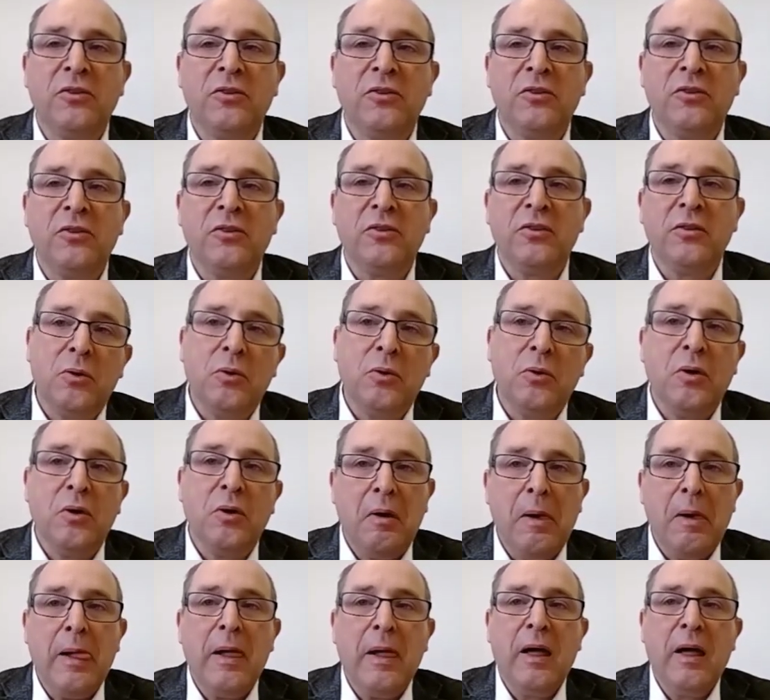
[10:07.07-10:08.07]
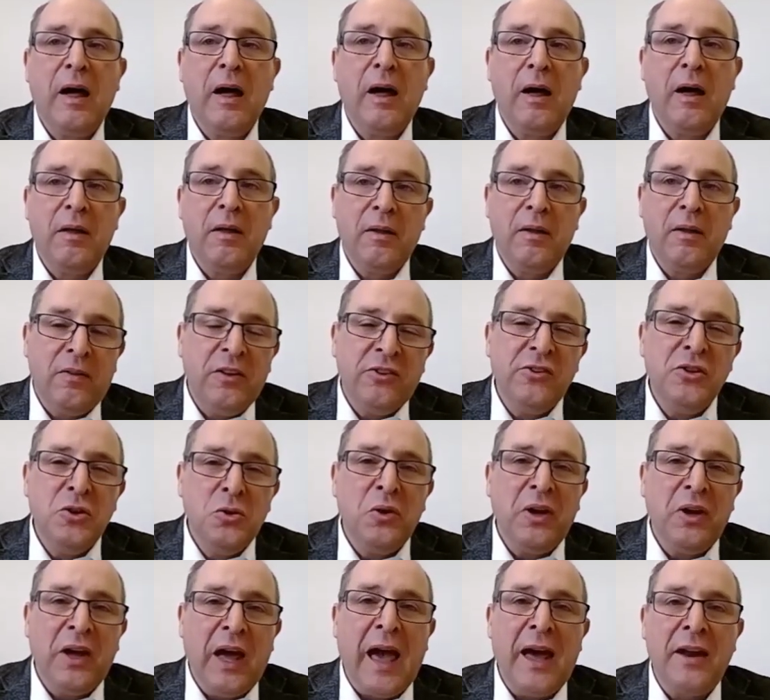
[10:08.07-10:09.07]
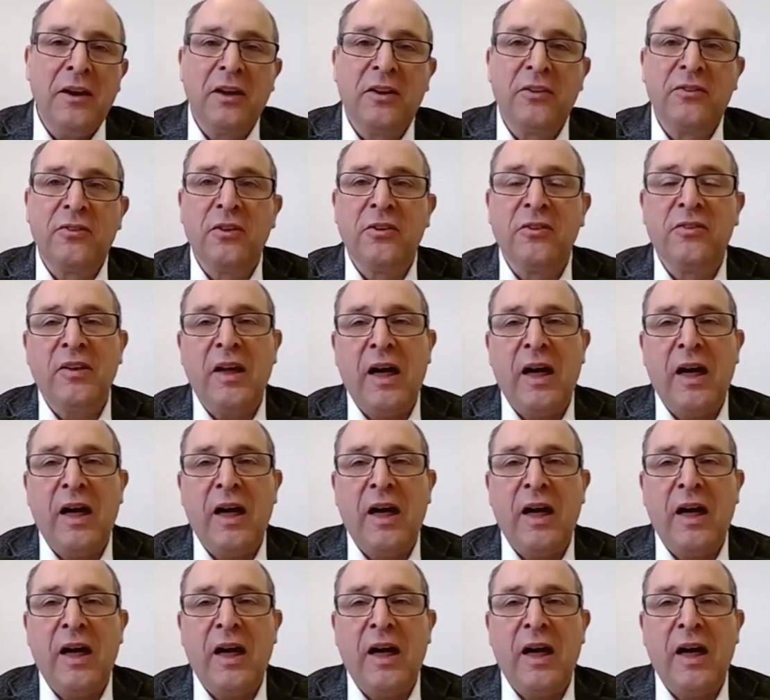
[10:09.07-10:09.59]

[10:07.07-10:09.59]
So these new annexes,